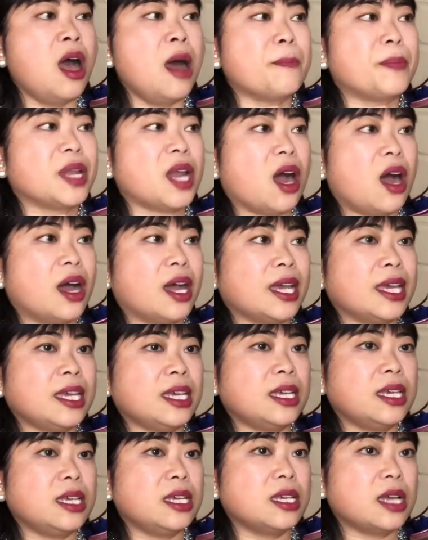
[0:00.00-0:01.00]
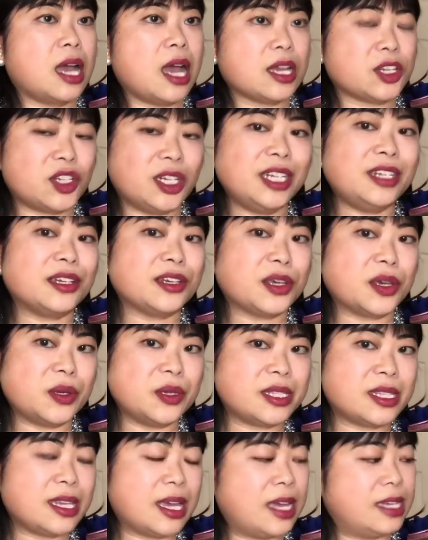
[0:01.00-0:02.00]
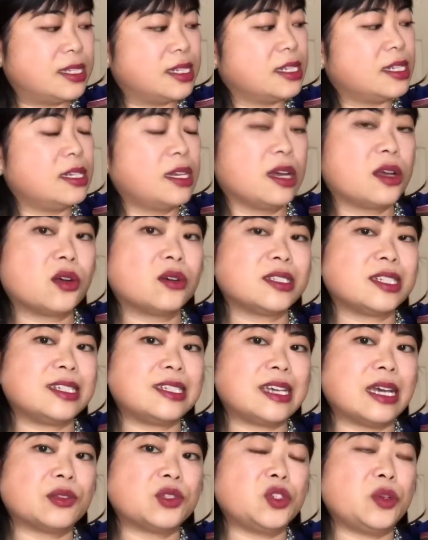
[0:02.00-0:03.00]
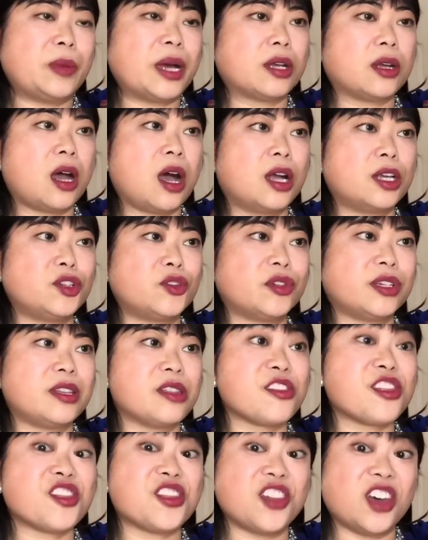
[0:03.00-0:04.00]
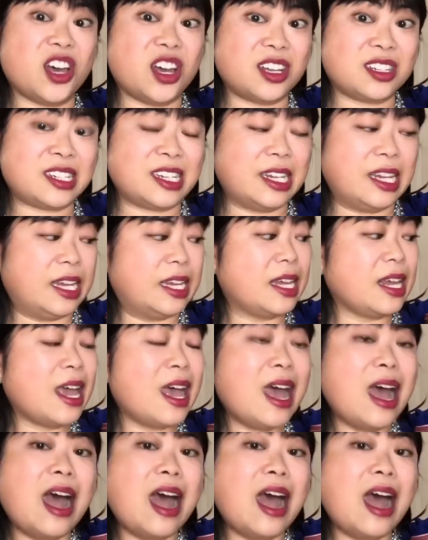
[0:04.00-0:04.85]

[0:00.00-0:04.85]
but I actually negotiated and I got it down to about 130.